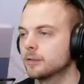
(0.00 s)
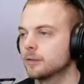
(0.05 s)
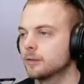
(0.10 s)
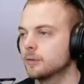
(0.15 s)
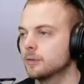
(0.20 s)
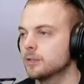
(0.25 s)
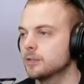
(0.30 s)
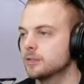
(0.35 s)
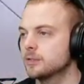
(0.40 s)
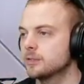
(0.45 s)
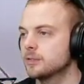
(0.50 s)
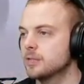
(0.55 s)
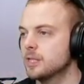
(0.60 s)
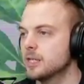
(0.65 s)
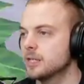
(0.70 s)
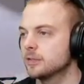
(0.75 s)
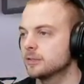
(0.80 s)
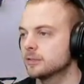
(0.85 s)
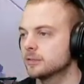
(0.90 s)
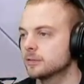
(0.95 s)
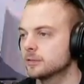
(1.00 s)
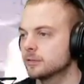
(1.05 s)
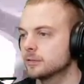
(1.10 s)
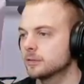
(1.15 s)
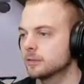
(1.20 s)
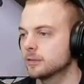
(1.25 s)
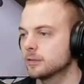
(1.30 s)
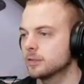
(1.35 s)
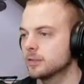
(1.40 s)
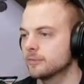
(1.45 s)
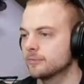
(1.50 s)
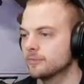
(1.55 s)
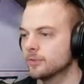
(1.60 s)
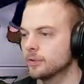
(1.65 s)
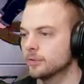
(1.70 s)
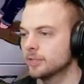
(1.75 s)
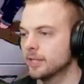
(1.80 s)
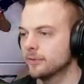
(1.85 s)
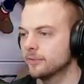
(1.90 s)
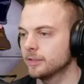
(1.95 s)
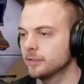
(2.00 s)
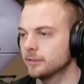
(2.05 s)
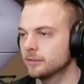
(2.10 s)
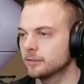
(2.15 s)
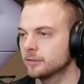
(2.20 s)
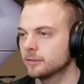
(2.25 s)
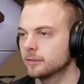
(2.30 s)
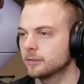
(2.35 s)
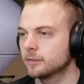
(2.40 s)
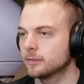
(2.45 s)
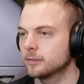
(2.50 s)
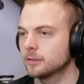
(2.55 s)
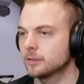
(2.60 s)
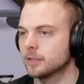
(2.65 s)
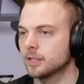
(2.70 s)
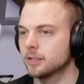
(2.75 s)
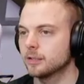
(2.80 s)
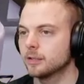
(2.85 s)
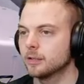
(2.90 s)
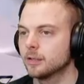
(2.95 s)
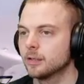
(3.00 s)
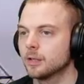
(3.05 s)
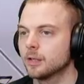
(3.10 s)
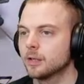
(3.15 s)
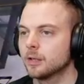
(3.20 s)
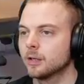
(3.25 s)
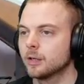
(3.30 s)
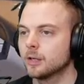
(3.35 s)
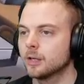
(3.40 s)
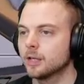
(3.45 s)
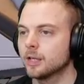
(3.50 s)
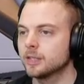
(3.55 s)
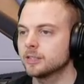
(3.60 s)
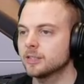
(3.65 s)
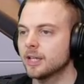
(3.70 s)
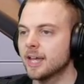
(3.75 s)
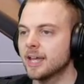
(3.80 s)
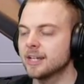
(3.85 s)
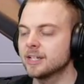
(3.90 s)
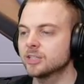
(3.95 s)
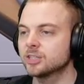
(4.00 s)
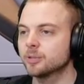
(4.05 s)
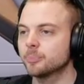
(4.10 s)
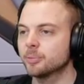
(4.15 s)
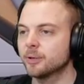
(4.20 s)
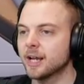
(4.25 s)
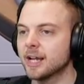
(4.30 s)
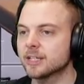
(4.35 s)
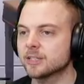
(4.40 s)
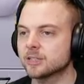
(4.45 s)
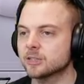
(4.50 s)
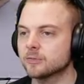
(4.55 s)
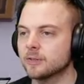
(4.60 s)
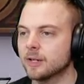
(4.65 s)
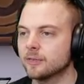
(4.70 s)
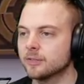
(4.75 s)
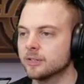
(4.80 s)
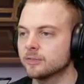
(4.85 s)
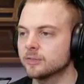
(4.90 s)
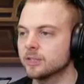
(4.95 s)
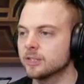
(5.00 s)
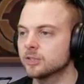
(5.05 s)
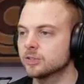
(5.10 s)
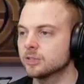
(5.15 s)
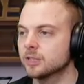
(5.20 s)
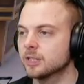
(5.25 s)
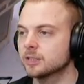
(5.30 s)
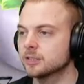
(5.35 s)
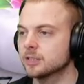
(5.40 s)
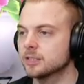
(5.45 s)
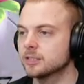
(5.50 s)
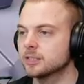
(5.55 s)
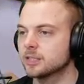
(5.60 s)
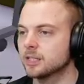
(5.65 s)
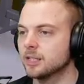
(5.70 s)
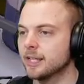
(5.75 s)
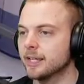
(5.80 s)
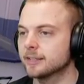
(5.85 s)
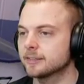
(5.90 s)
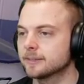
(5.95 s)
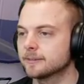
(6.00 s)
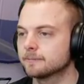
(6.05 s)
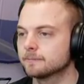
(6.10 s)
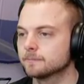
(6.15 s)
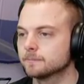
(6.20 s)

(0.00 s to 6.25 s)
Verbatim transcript: What is this? Did you fall down it? Okay, no. Is there any surprises around here? Is there any things I need to collect?